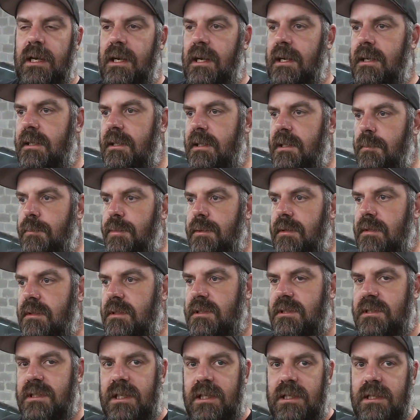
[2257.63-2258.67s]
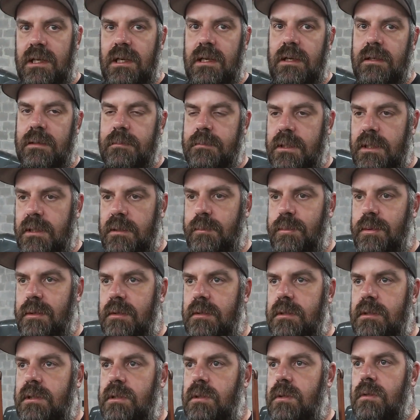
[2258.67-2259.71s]
I need to pull the seat out. I'm gonna
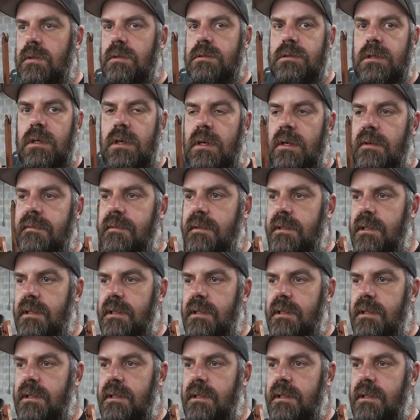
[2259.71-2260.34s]
pull the doors off.